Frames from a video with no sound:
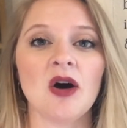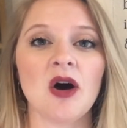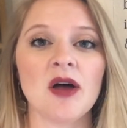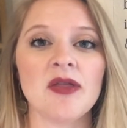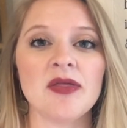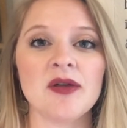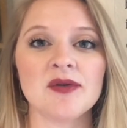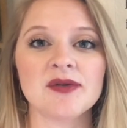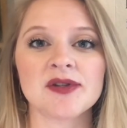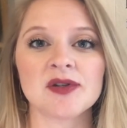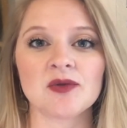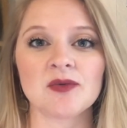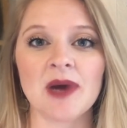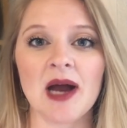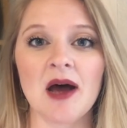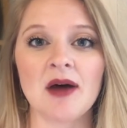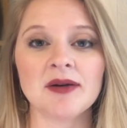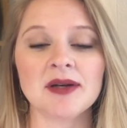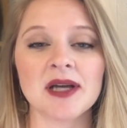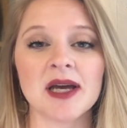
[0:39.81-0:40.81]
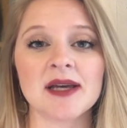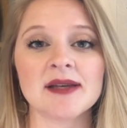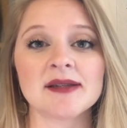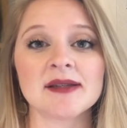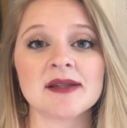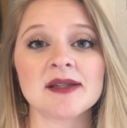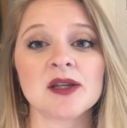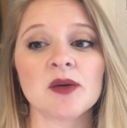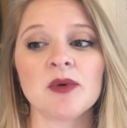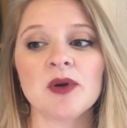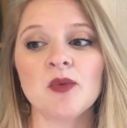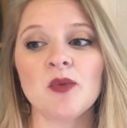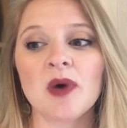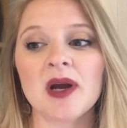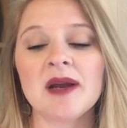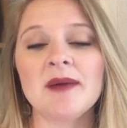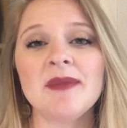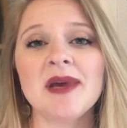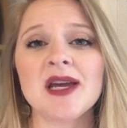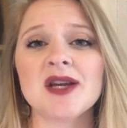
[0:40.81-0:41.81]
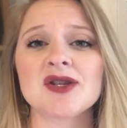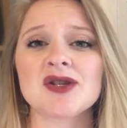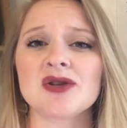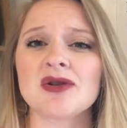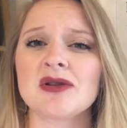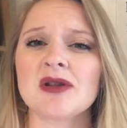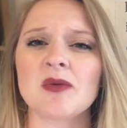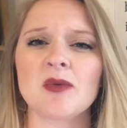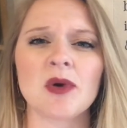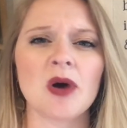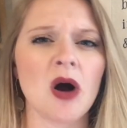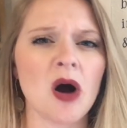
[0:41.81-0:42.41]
on those around us, so we want to make sure that we're